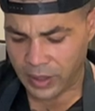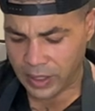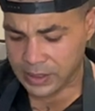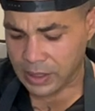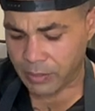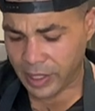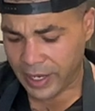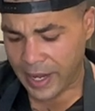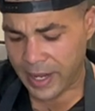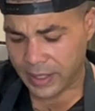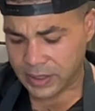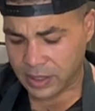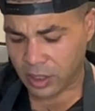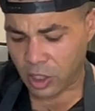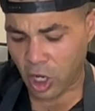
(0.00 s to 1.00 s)
this, I'm going to add it
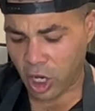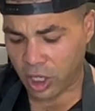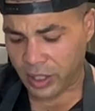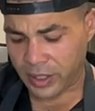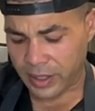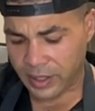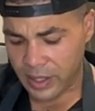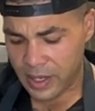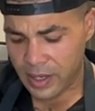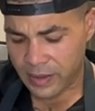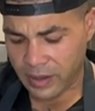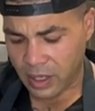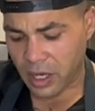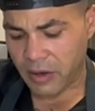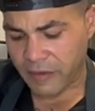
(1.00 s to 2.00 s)
to the garlic
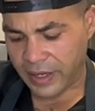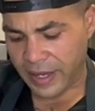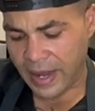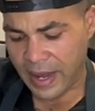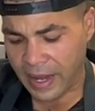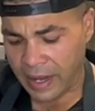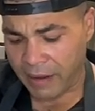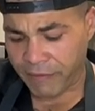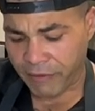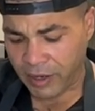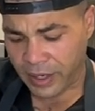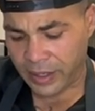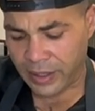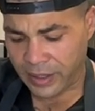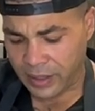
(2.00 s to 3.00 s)
that I already have,
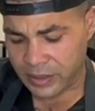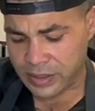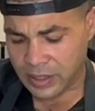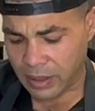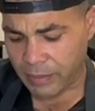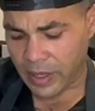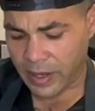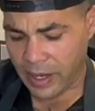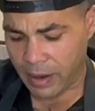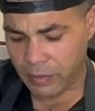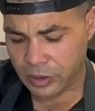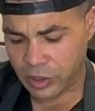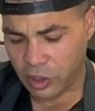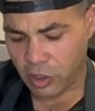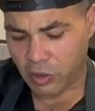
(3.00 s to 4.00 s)
right? And this is something that I
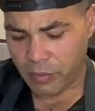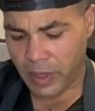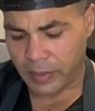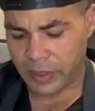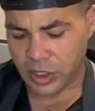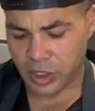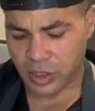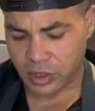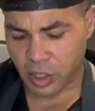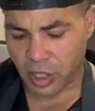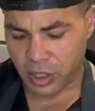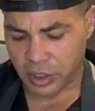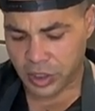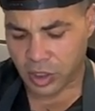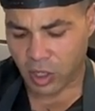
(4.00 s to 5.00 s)
would, you know, maybe
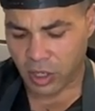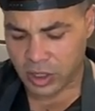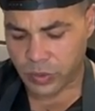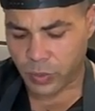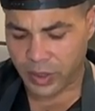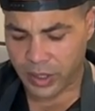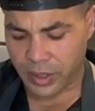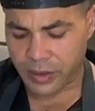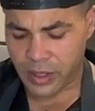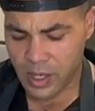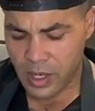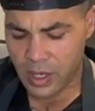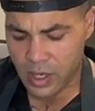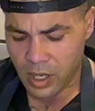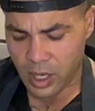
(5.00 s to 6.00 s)
start a sauce with,
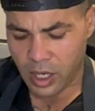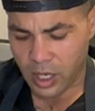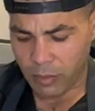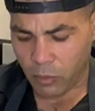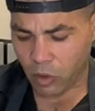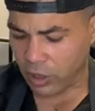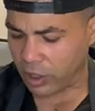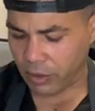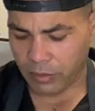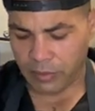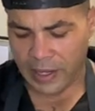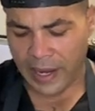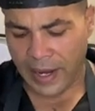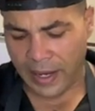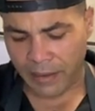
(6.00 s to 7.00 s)
or I'll
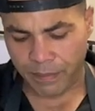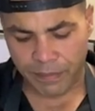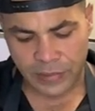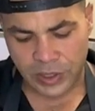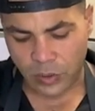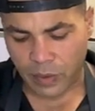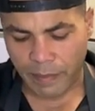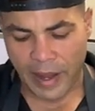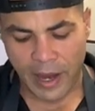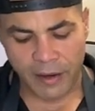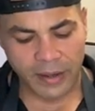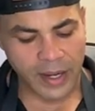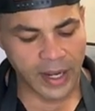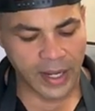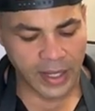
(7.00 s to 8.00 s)
add to a
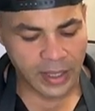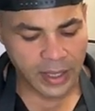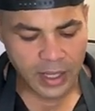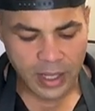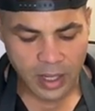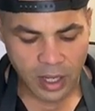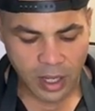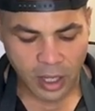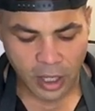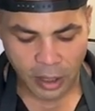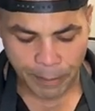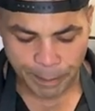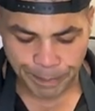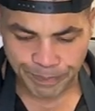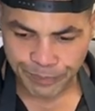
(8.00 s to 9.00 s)
marinade,
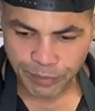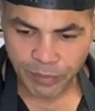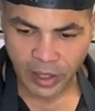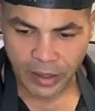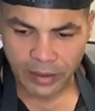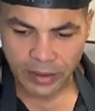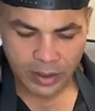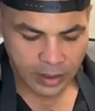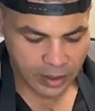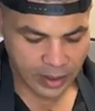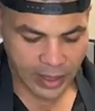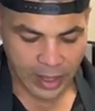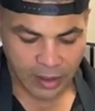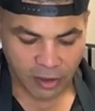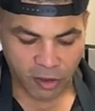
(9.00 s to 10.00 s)
but
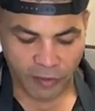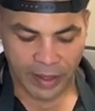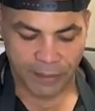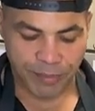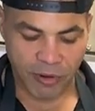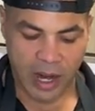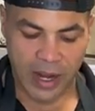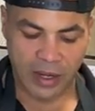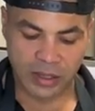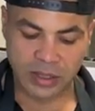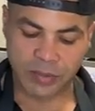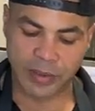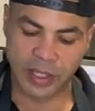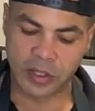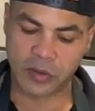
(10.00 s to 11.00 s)
again, a great product
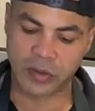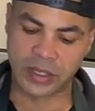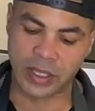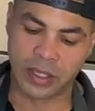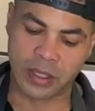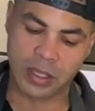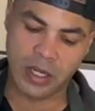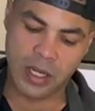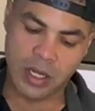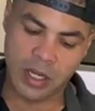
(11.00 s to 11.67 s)
to be using.